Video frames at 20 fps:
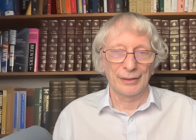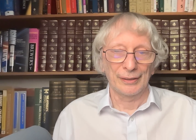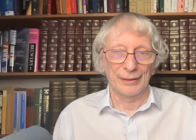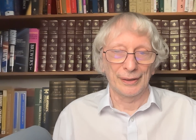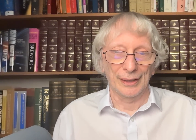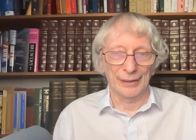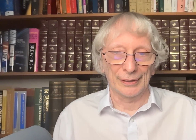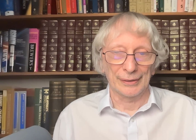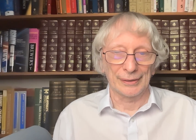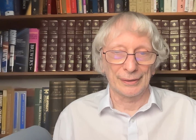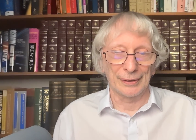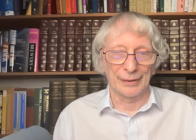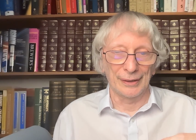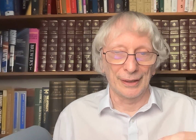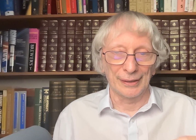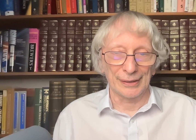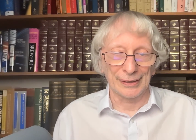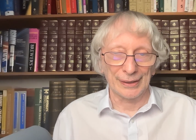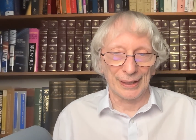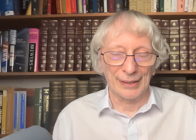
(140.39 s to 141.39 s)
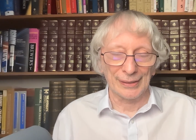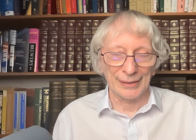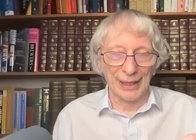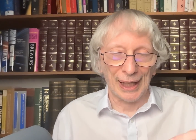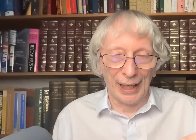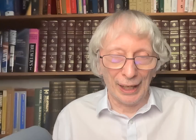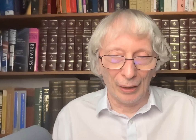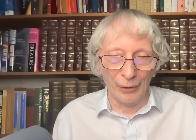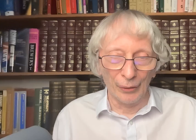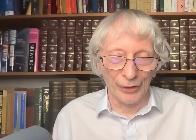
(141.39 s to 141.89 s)
that that says
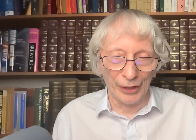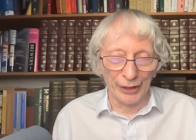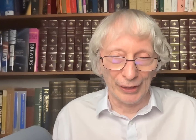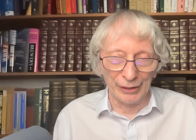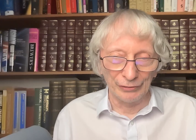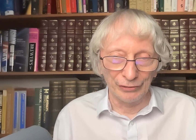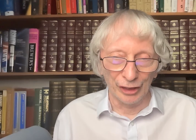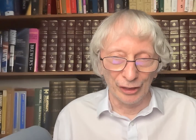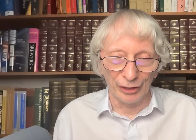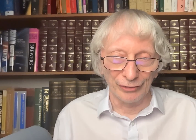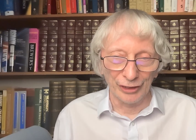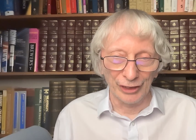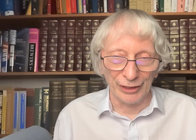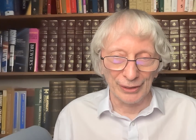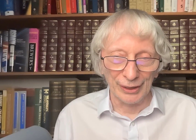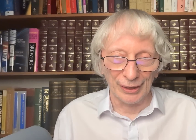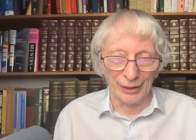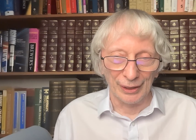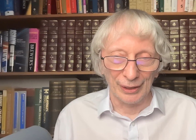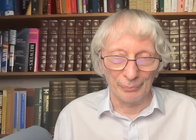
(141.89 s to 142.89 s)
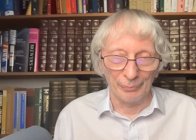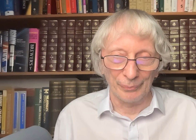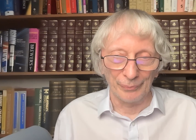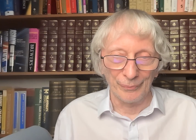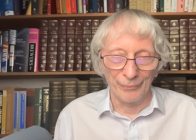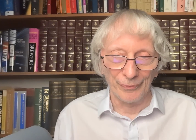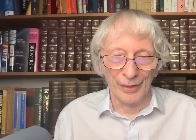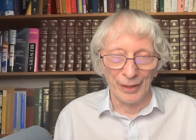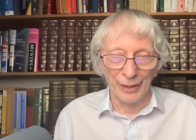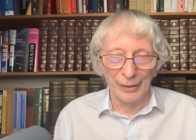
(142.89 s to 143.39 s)
how they evolve in time.
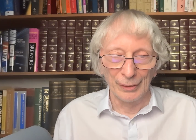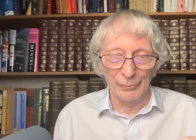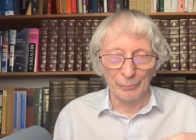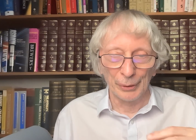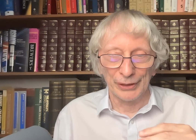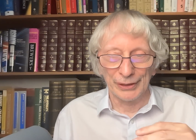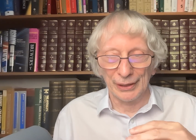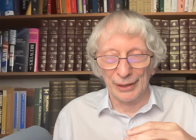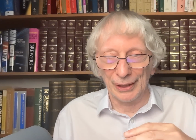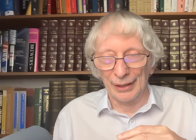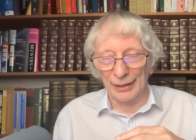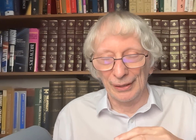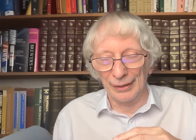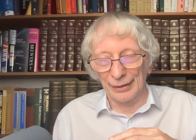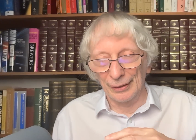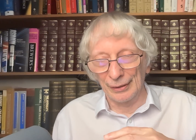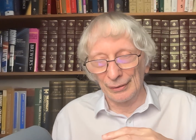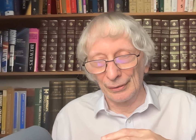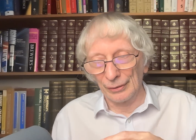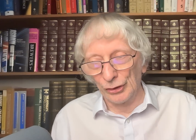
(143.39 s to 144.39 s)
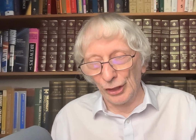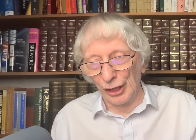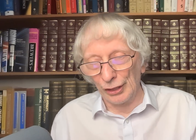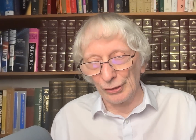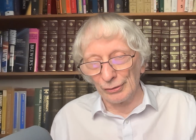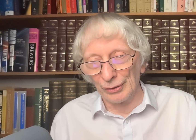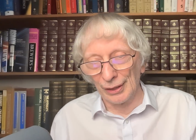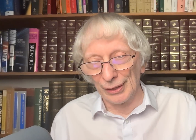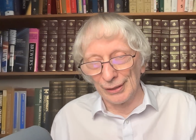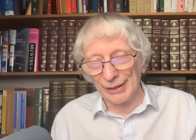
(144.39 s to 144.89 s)
But in
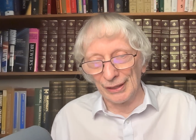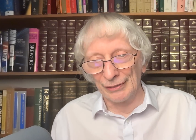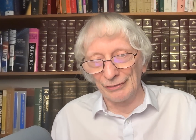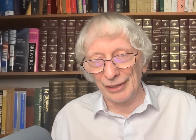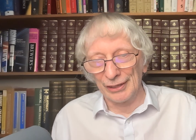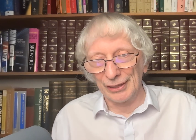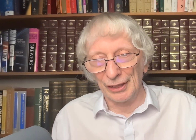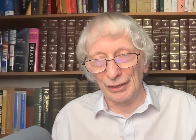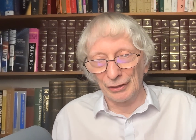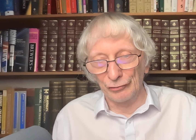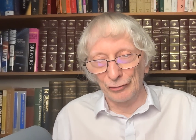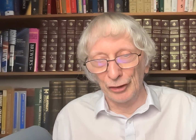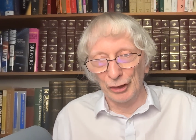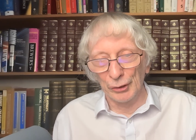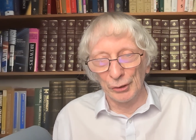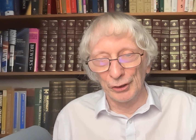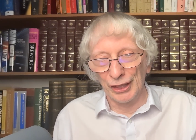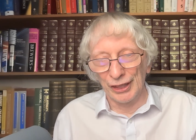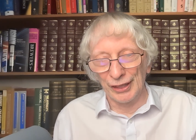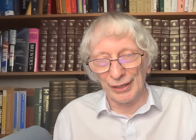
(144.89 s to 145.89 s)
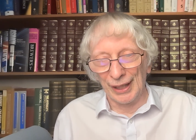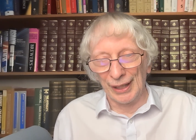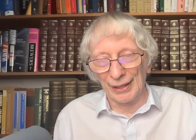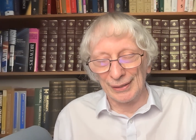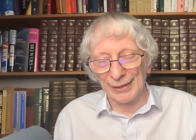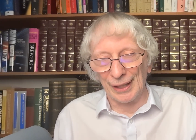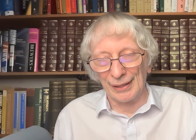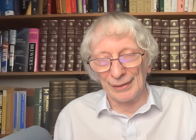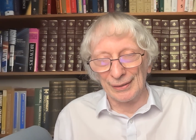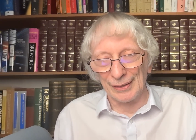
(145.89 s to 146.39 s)
general relativity, viewed in that
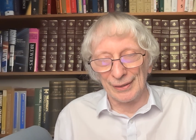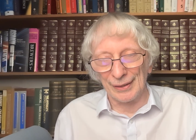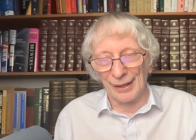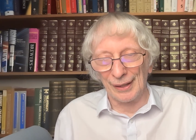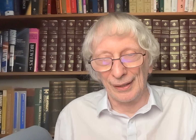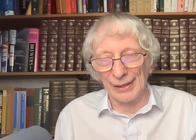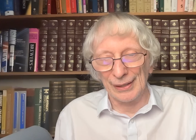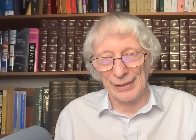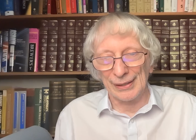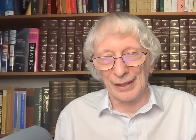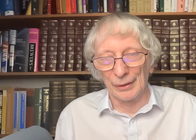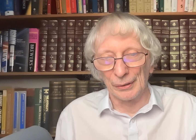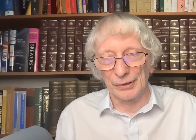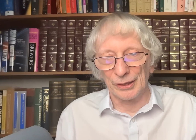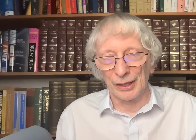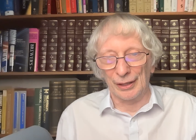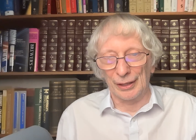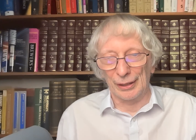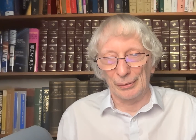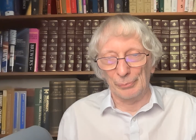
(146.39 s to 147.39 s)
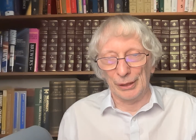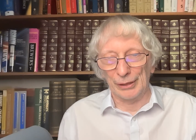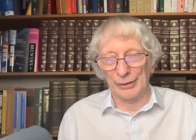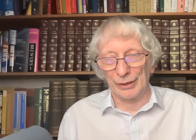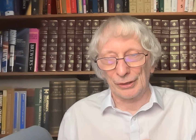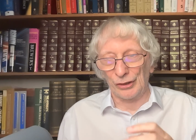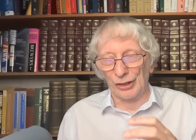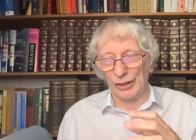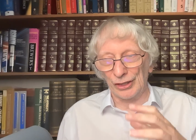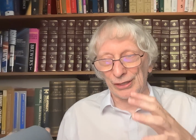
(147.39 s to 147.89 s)
sense, there is no time.
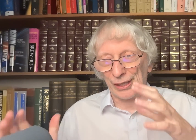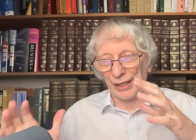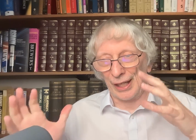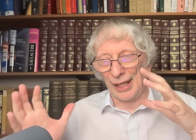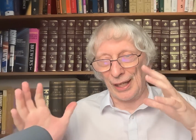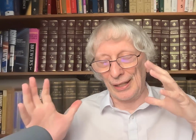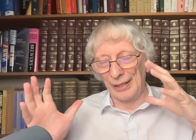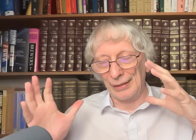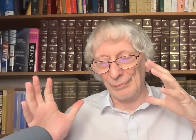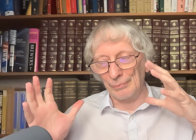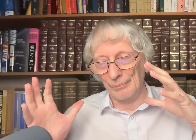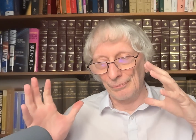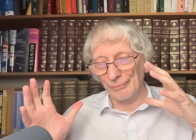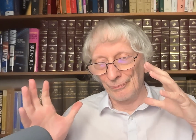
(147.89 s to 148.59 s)
It's just a,